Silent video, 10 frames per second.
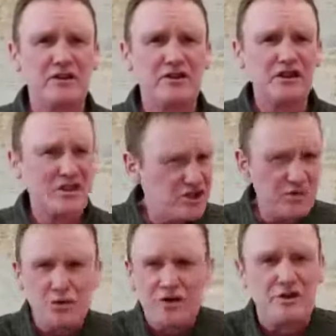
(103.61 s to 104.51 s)
just as
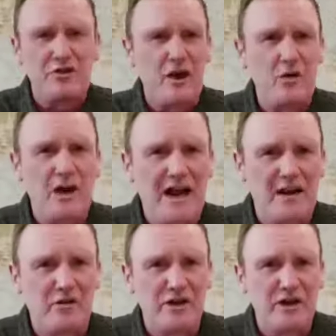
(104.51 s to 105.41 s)
you would in your own
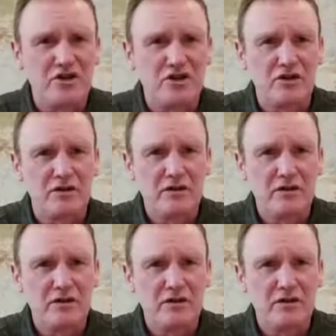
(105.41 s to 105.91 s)
language.